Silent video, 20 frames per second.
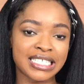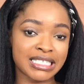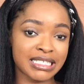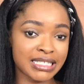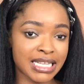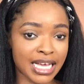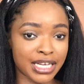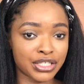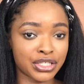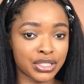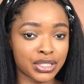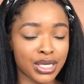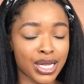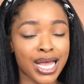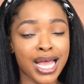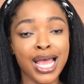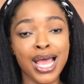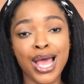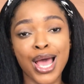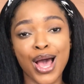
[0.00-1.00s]
section.
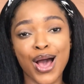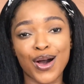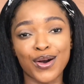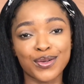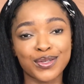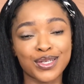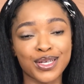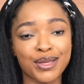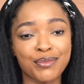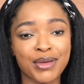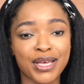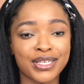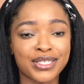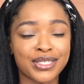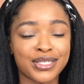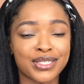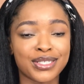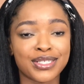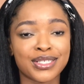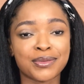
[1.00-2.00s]
Also, make
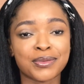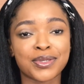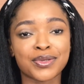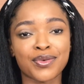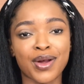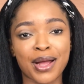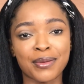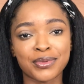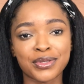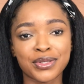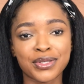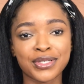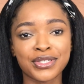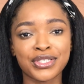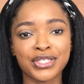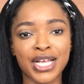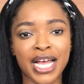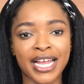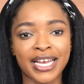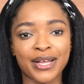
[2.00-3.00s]
sure to subscribe to the
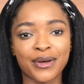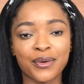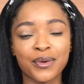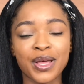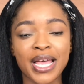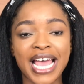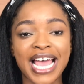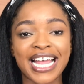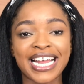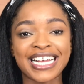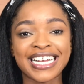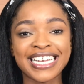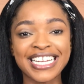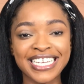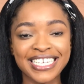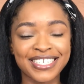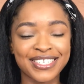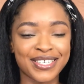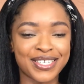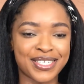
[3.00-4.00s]
channel and
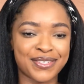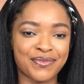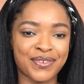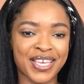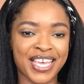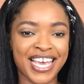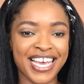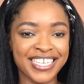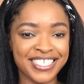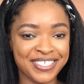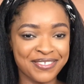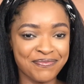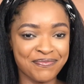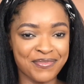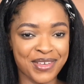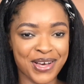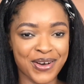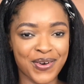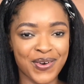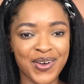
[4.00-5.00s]
click the notification
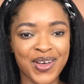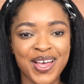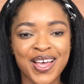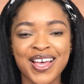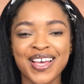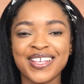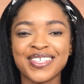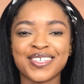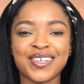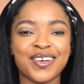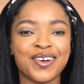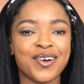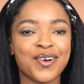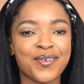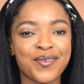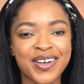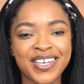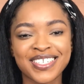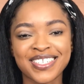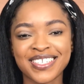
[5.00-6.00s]
bell so you're
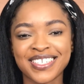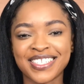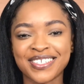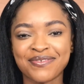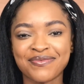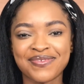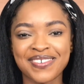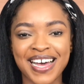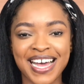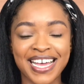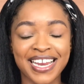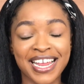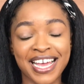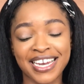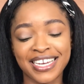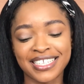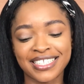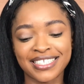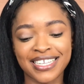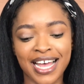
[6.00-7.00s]
always notified
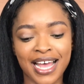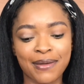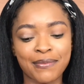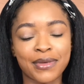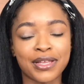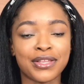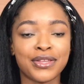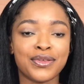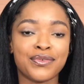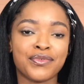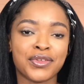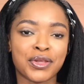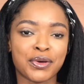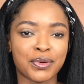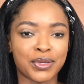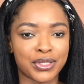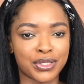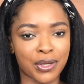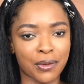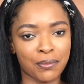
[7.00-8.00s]
anytime a new video
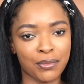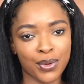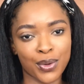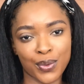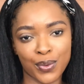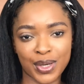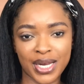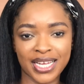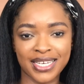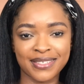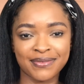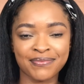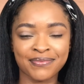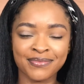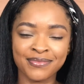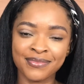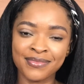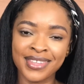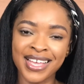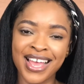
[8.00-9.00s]
is uploaded.
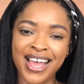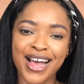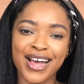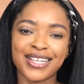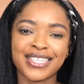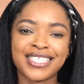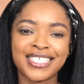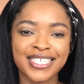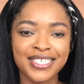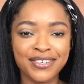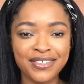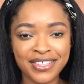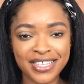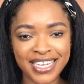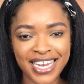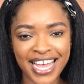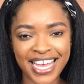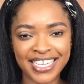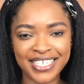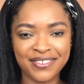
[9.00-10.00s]
Until the
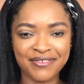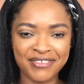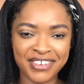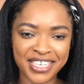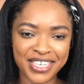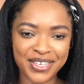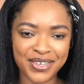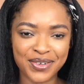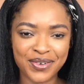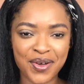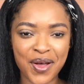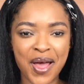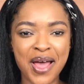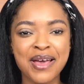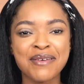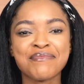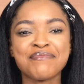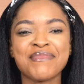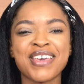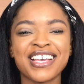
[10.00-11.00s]
next video,
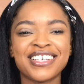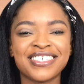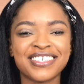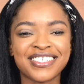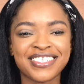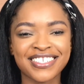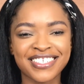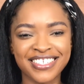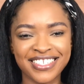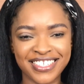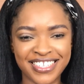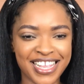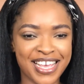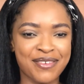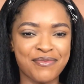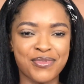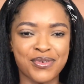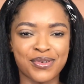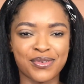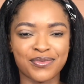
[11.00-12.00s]
make sure to stay
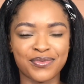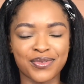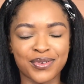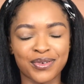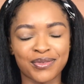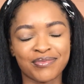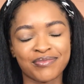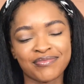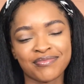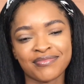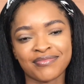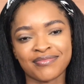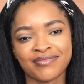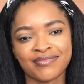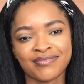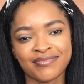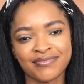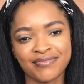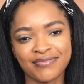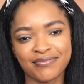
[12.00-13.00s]
beautiful.
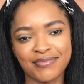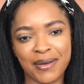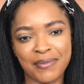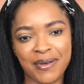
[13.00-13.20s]
Bye